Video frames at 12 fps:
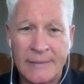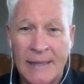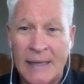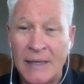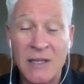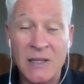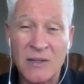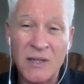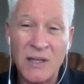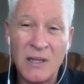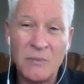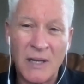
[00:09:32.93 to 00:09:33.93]
I didn't
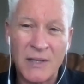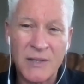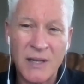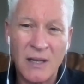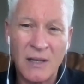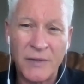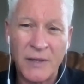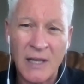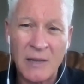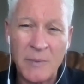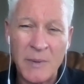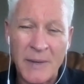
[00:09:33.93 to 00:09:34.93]
see in myself and
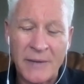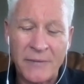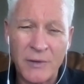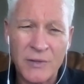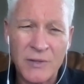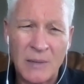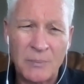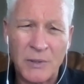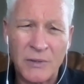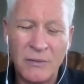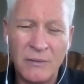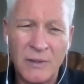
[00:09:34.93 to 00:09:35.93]
gave me my first
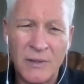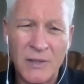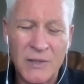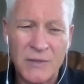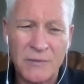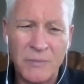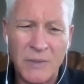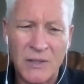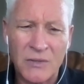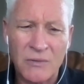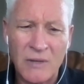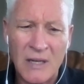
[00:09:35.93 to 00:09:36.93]
opportunities of
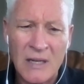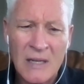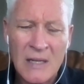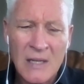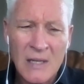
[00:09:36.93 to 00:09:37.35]
ministry.